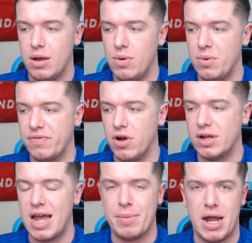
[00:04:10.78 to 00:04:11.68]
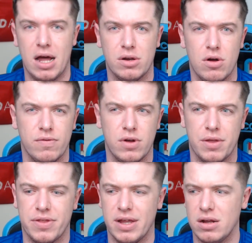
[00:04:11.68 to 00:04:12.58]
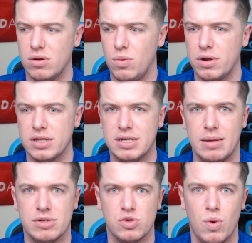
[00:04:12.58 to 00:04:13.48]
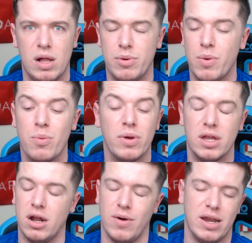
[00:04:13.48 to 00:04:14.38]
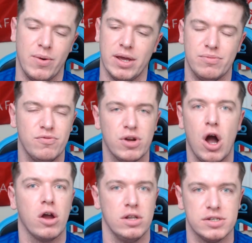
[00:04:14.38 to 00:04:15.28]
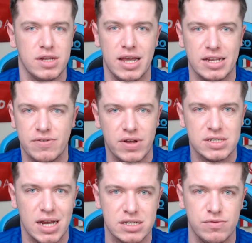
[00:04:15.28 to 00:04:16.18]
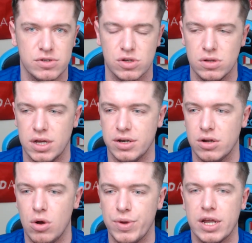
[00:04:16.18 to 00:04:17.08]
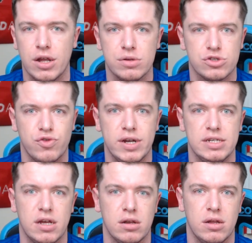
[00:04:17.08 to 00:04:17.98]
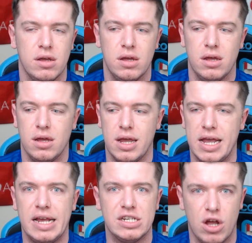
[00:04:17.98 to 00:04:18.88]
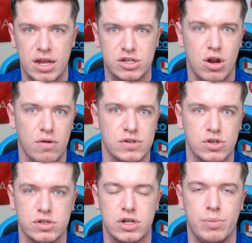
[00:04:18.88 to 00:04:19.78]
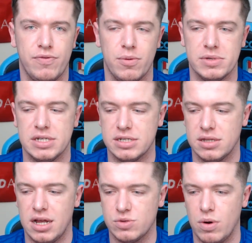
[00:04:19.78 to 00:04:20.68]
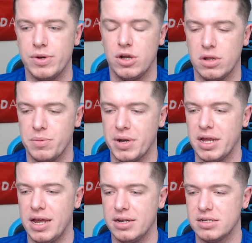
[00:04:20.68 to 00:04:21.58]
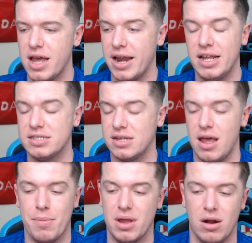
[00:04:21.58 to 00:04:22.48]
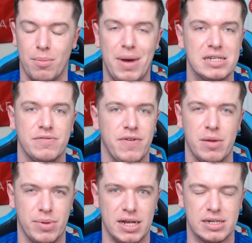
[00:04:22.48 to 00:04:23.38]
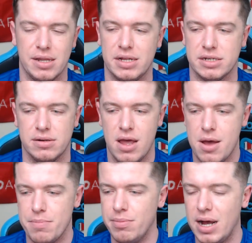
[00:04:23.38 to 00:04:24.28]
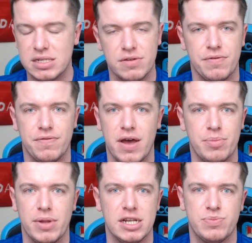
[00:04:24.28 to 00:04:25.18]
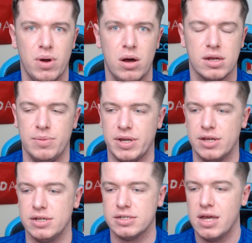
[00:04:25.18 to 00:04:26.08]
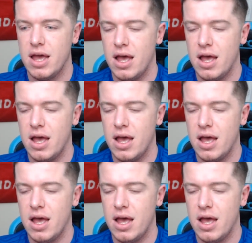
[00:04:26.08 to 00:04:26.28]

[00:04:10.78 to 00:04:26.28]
We've got a game in hand over, I think, one of the teams as well. But, you know, anyway, regardless, it's a fantastic result, and all we can concentrate is on our results and our performances, and that's what we're doing at the minute. And I need to say, you know, massive fair play to the lads and massive fair play to Parky, because